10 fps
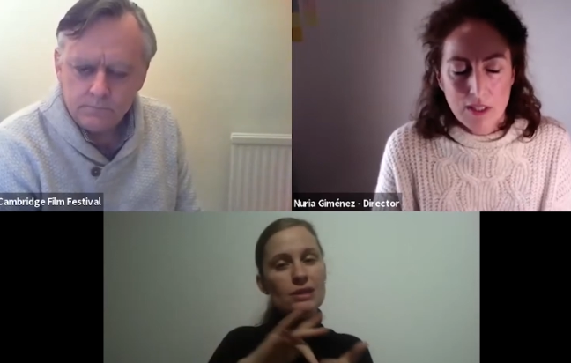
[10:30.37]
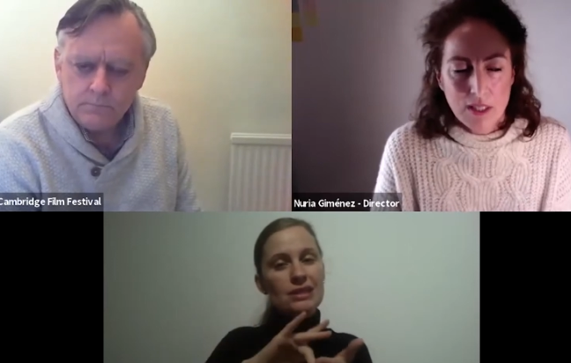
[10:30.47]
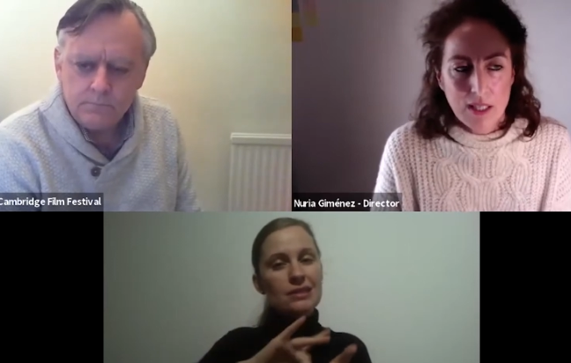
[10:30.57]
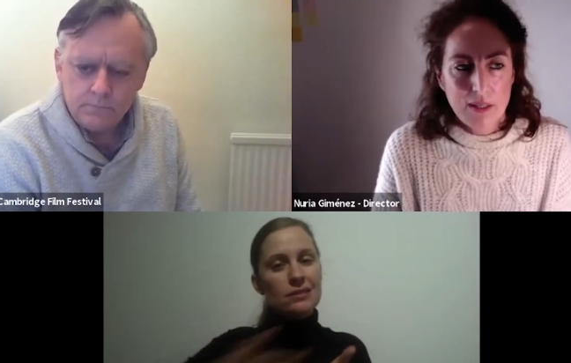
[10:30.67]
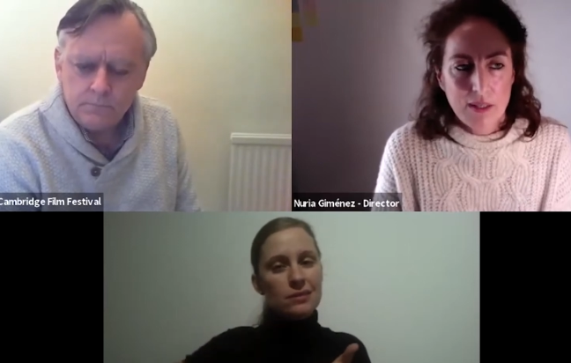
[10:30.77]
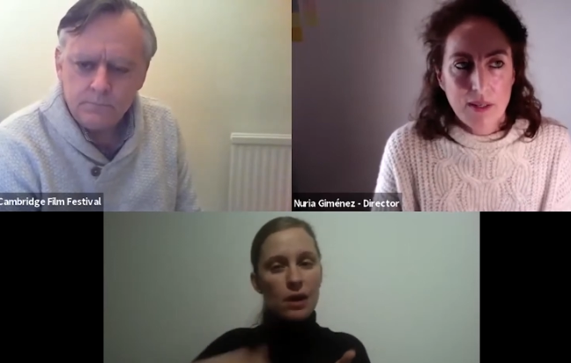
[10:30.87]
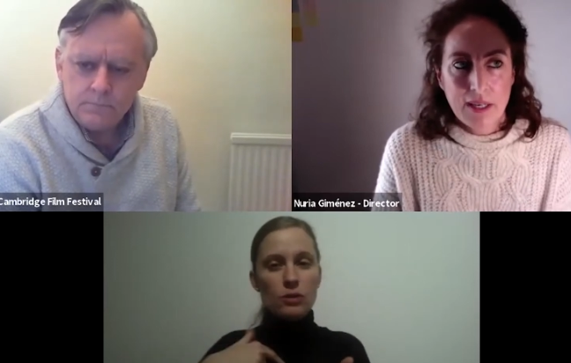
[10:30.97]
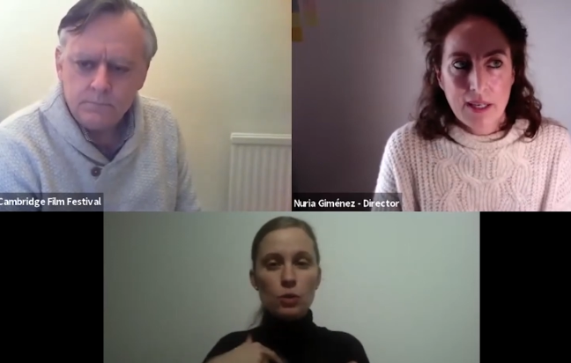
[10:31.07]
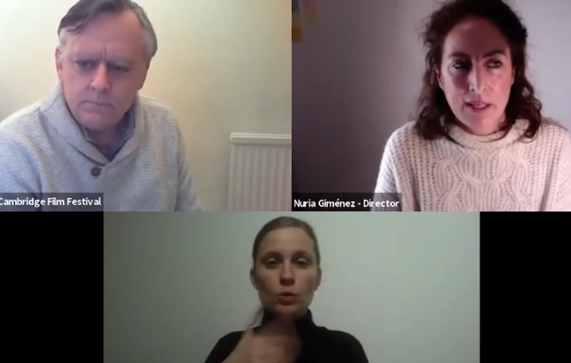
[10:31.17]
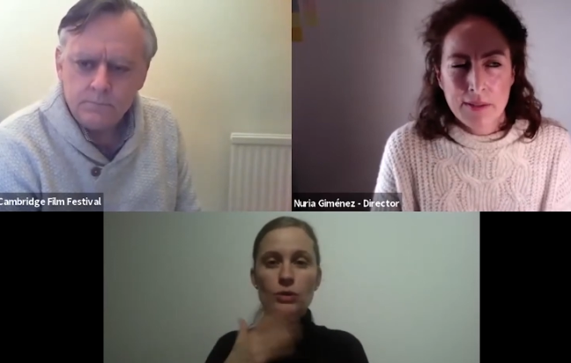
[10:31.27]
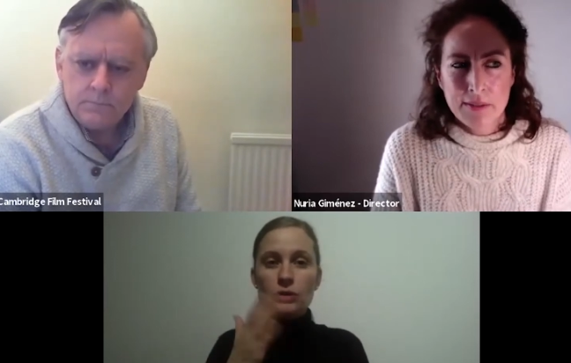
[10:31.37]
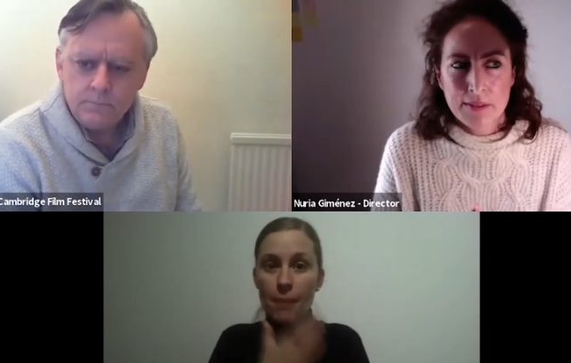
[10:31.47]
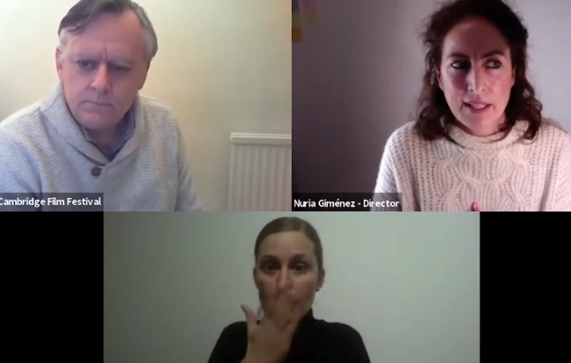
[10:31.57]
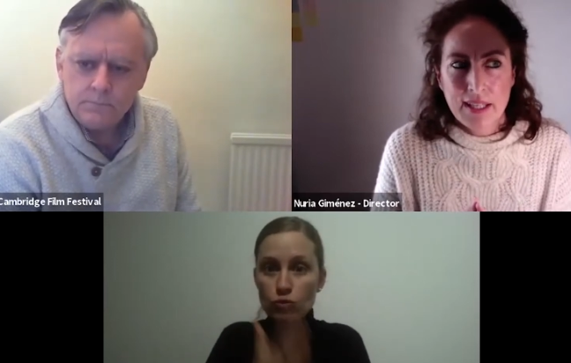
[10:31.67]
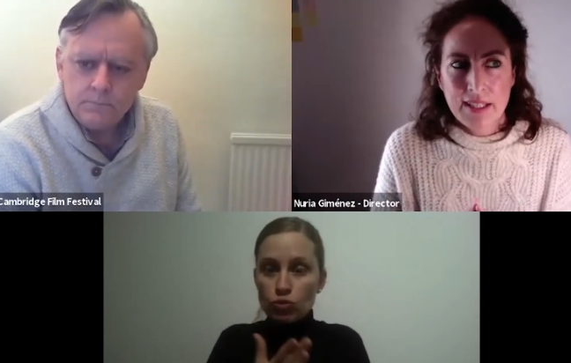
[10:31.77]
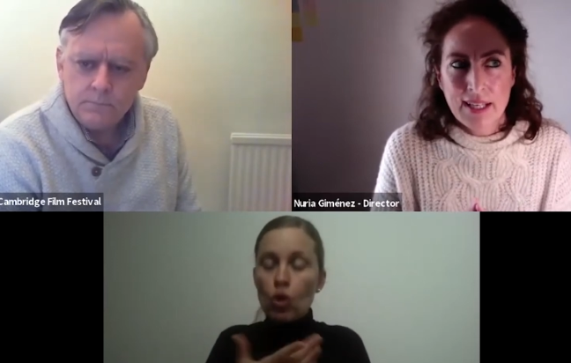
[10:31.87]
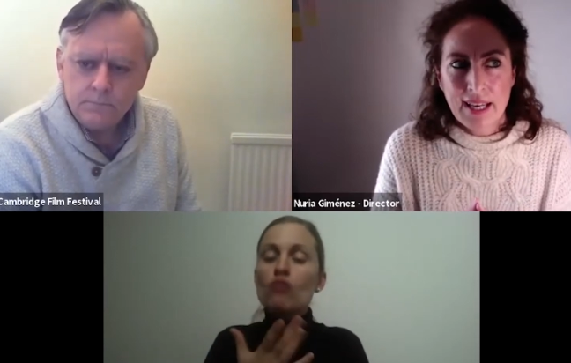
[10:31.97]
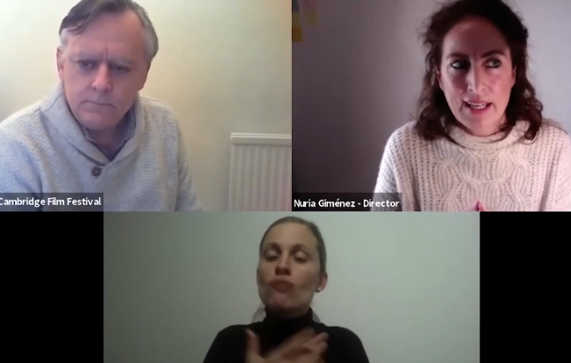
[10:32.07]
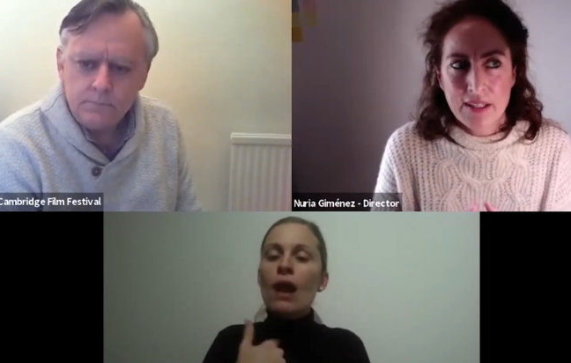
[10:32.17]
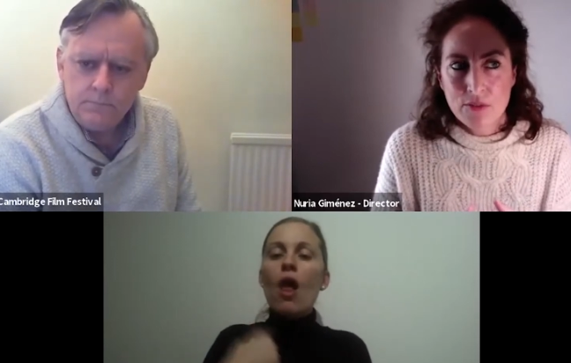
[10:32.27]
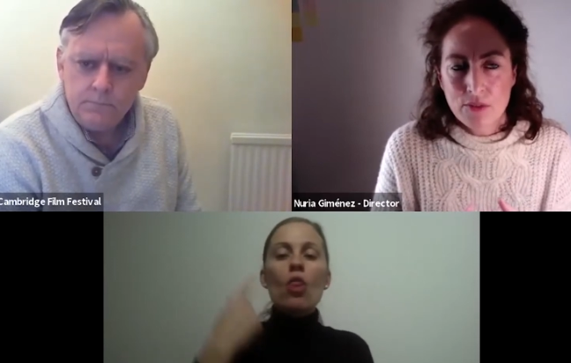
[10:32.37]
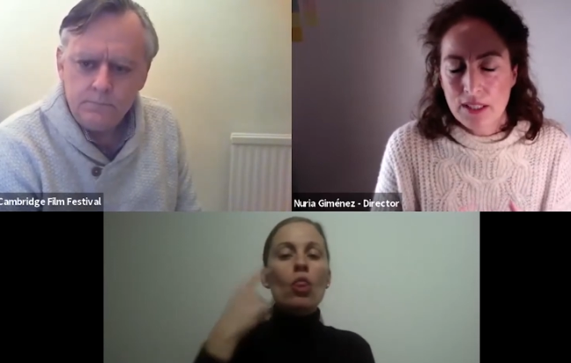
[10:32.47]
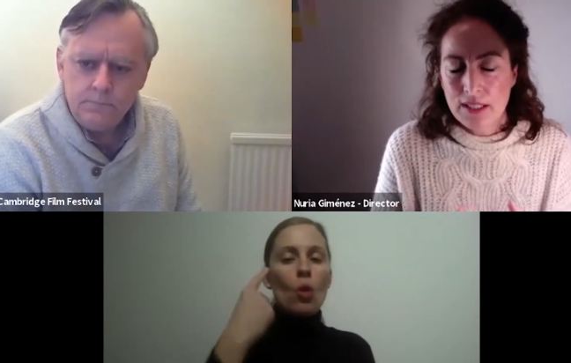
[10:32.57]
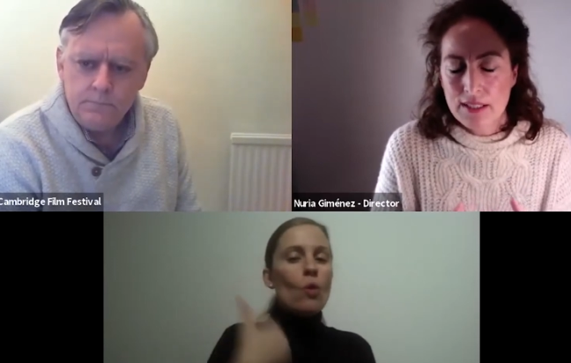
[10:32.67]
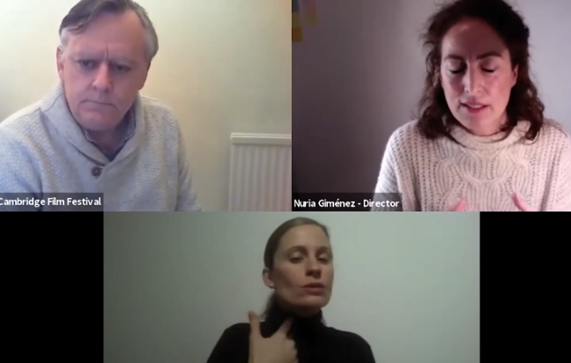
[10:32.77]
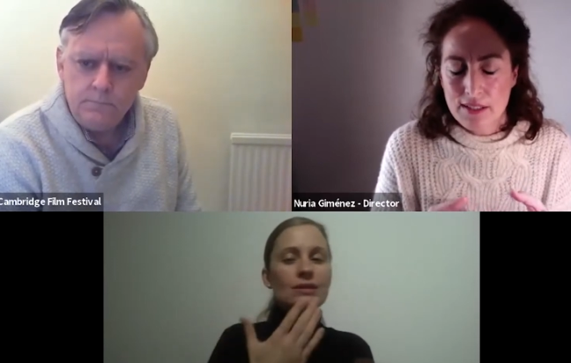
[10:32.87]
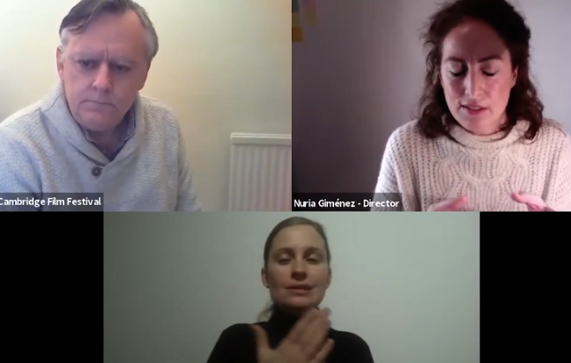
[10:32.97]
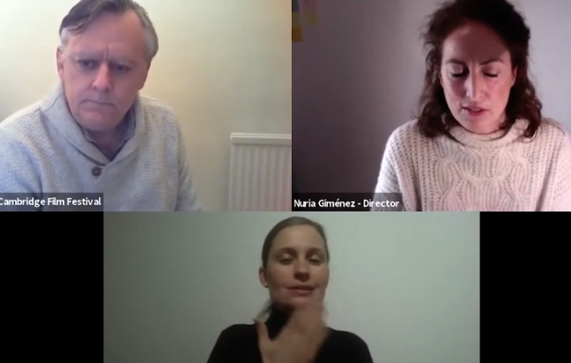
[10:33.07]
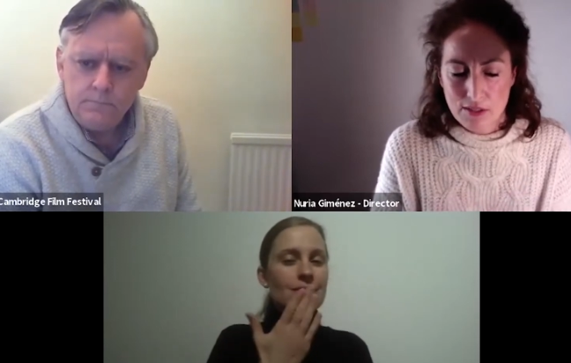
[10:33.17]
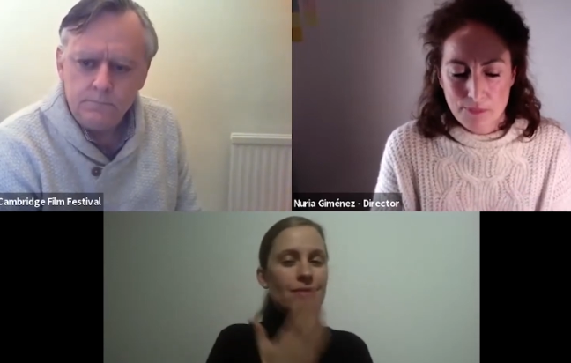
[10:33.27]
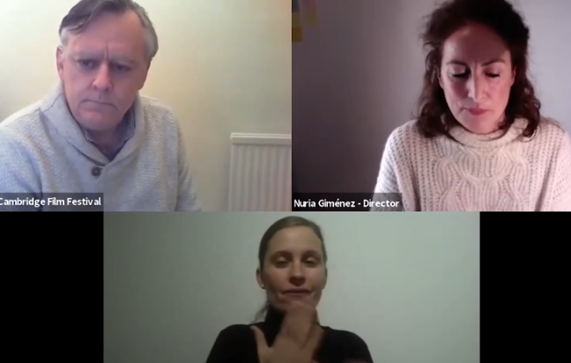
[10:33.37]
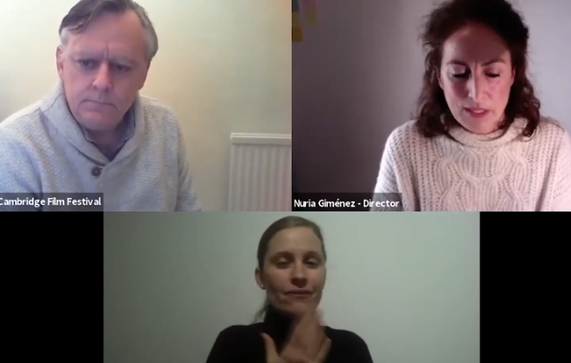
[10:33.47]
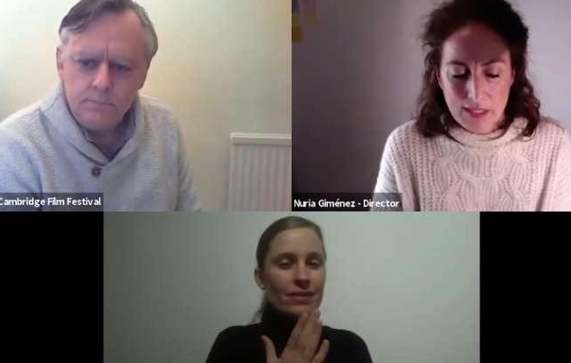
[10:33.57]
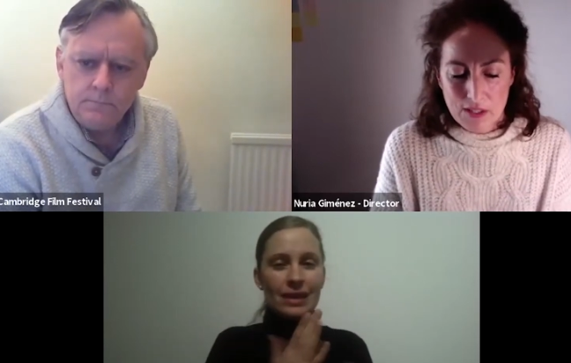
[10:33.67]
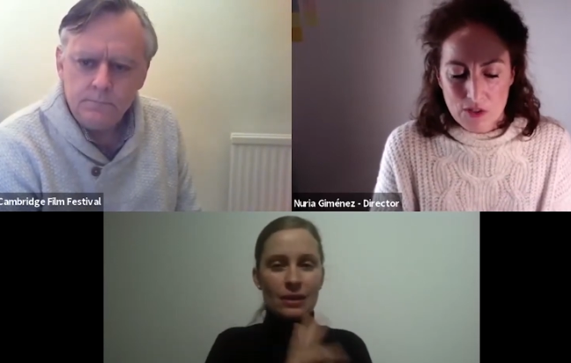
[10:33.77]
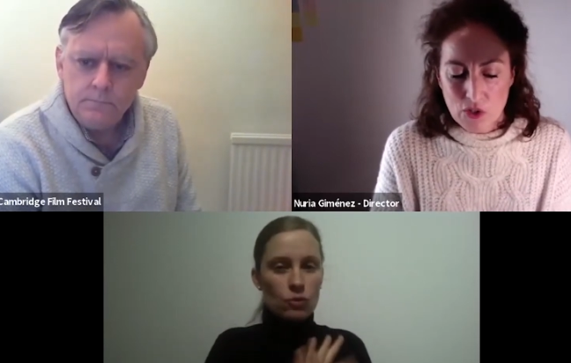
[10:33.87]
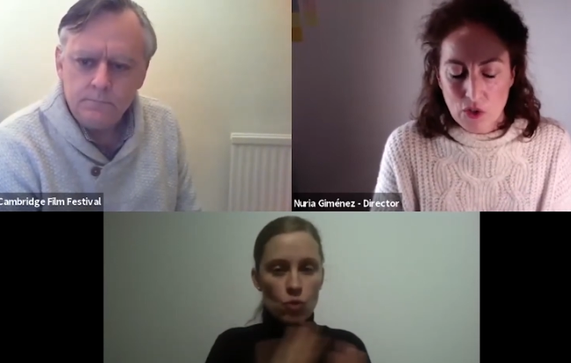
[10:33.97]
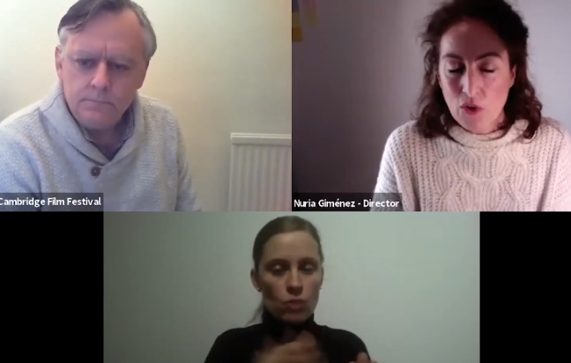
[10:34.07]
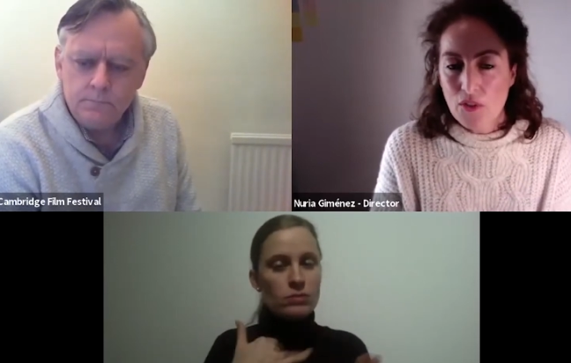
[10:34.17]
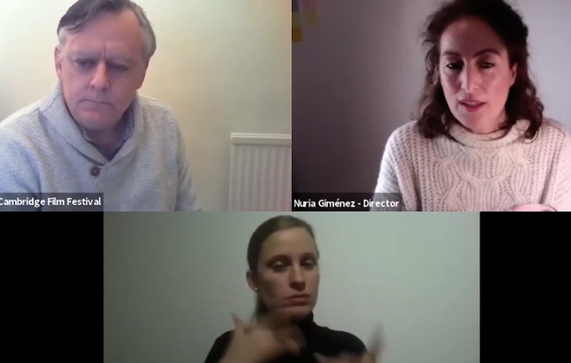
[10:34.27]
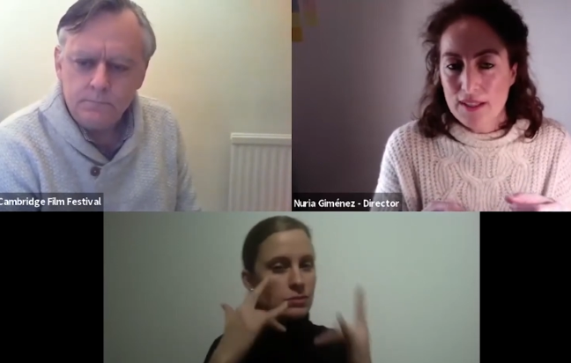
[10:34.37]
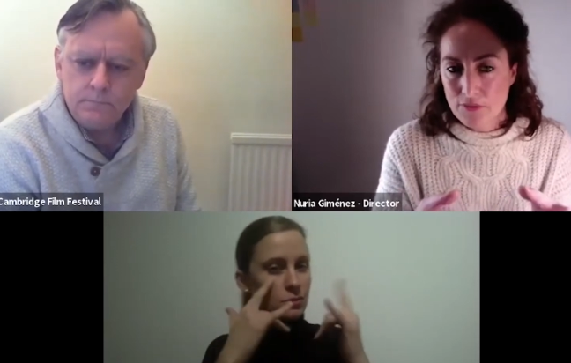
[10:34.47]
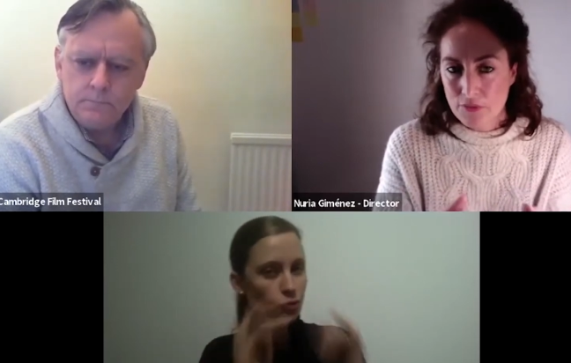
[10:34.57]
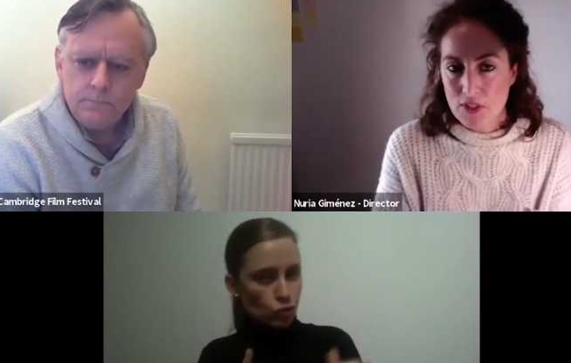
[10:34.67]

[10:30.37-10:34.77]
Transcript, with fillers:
Speaker 1: Uh, and then I really saw that, for